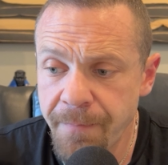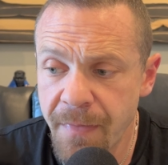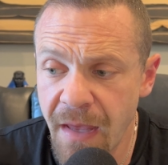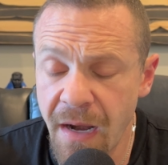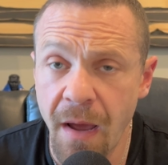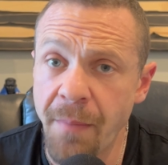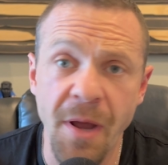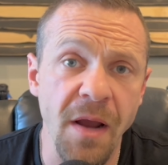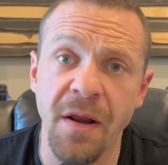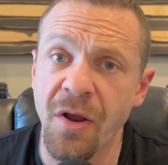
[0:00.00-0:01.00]
and I'm
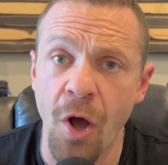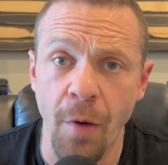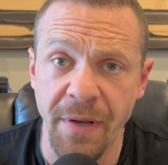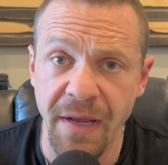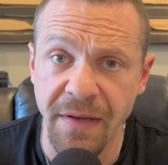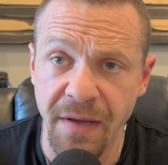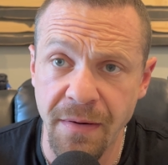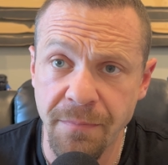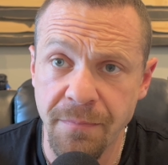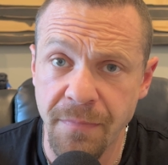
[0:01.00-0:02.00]
not going to call him an idiot.
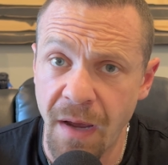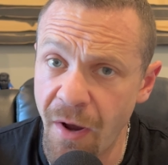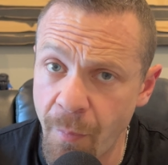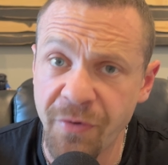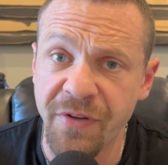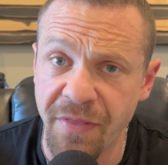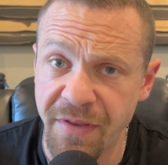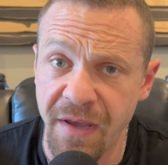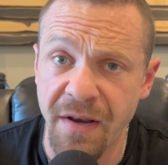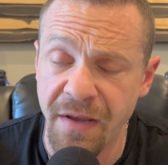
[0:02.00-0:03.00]
I almost said
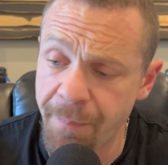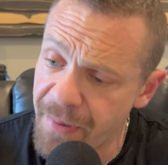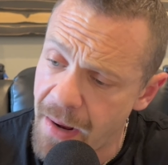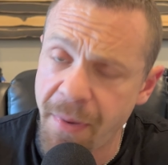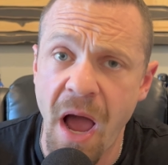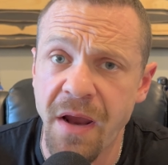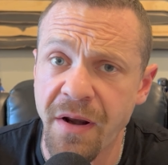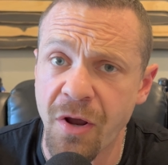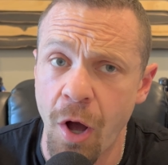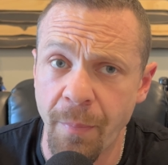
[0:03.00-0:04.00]
the idiot, but I'm not going
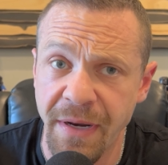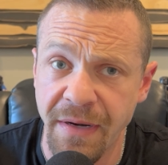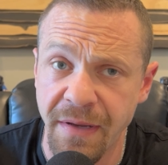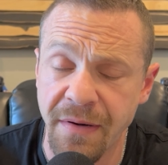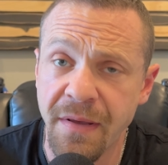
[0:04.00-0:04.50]
to call him an idiot.